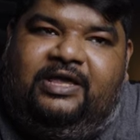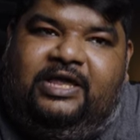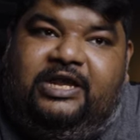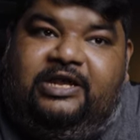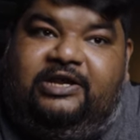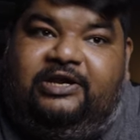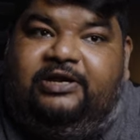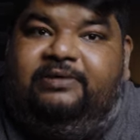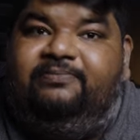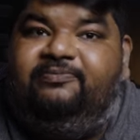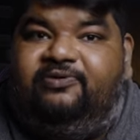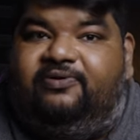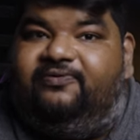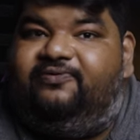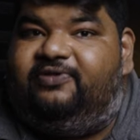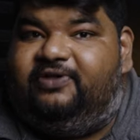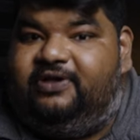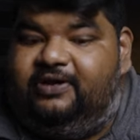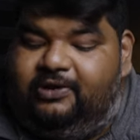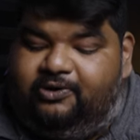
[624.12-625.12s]
in terms
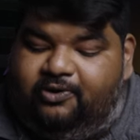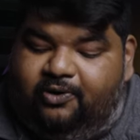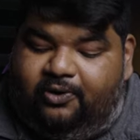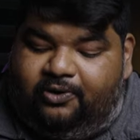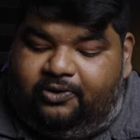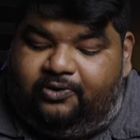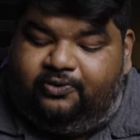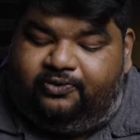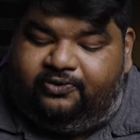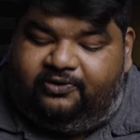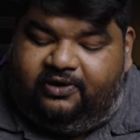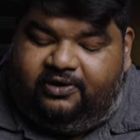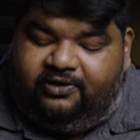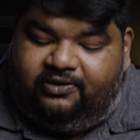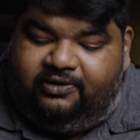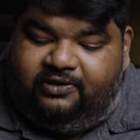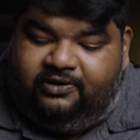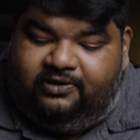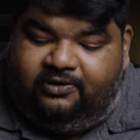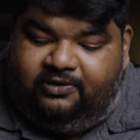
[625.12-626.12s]
of single core
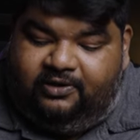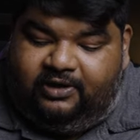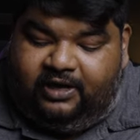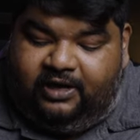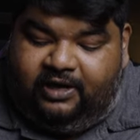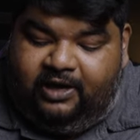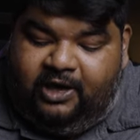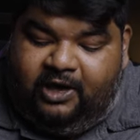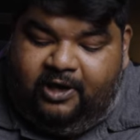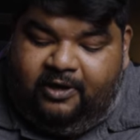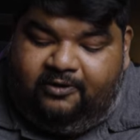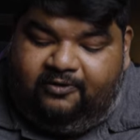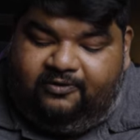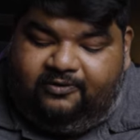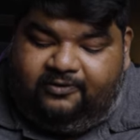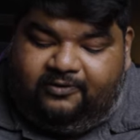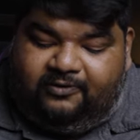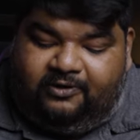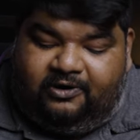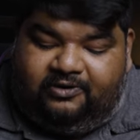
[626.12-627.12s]
usage, okay,
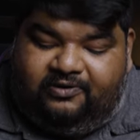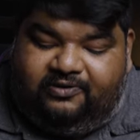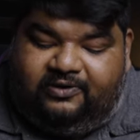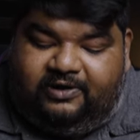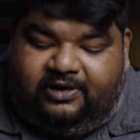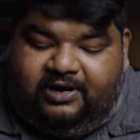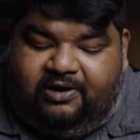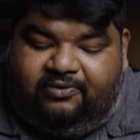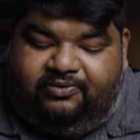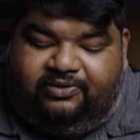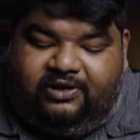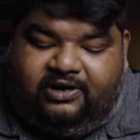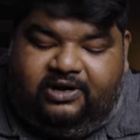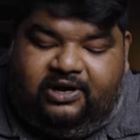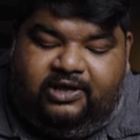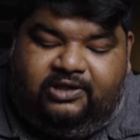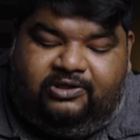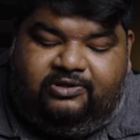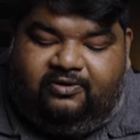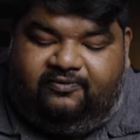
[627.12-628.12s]
slots around the
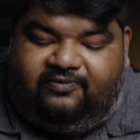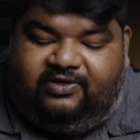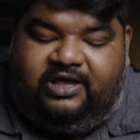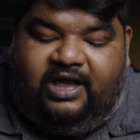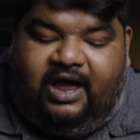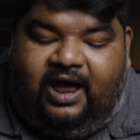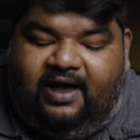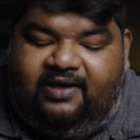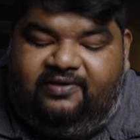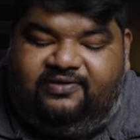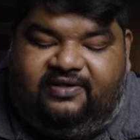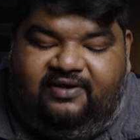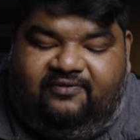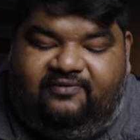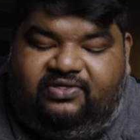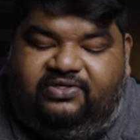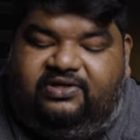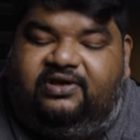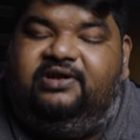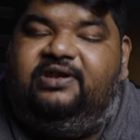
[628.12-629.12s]
range of the
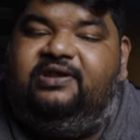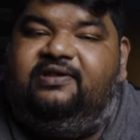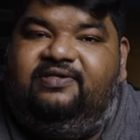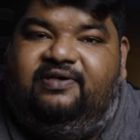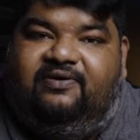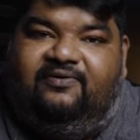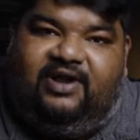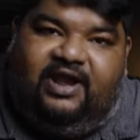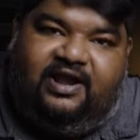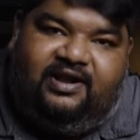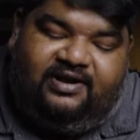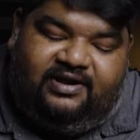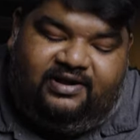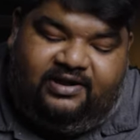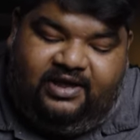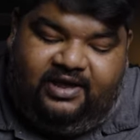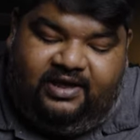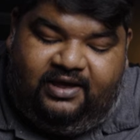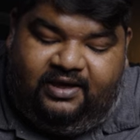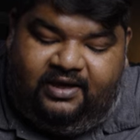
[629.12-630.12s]

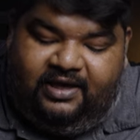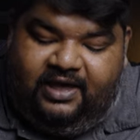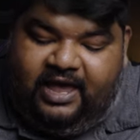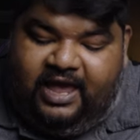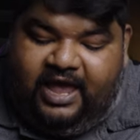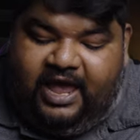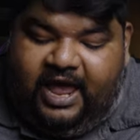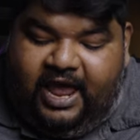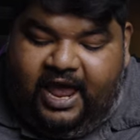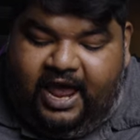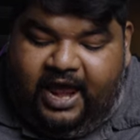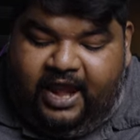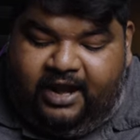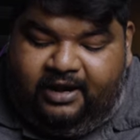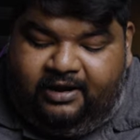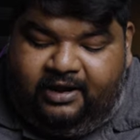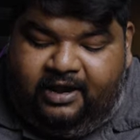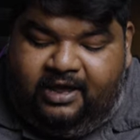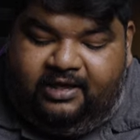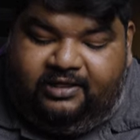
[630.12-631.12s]
i7-13700K
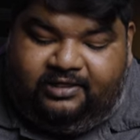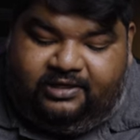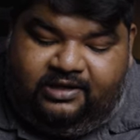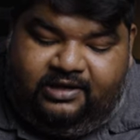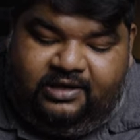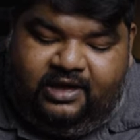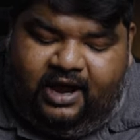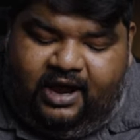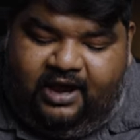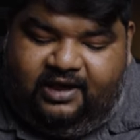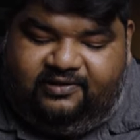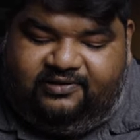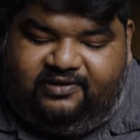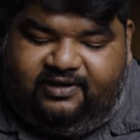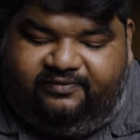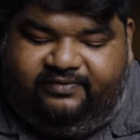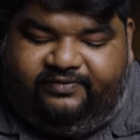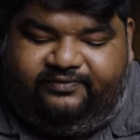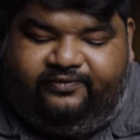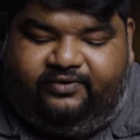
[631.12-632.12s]
and the
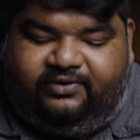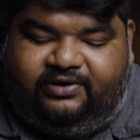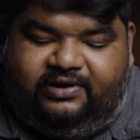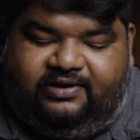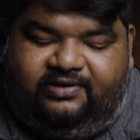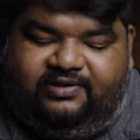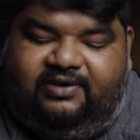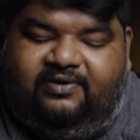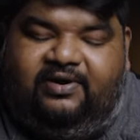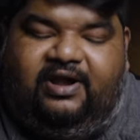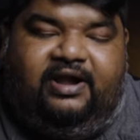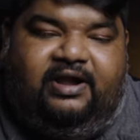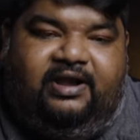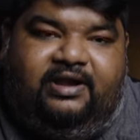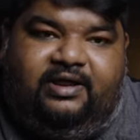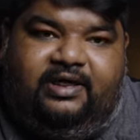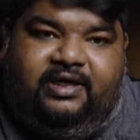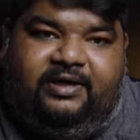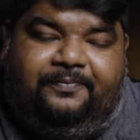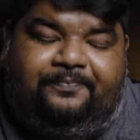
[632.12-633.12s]

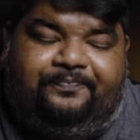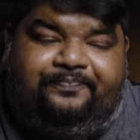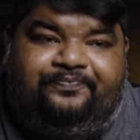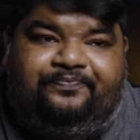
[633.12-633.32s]
i7-14700K.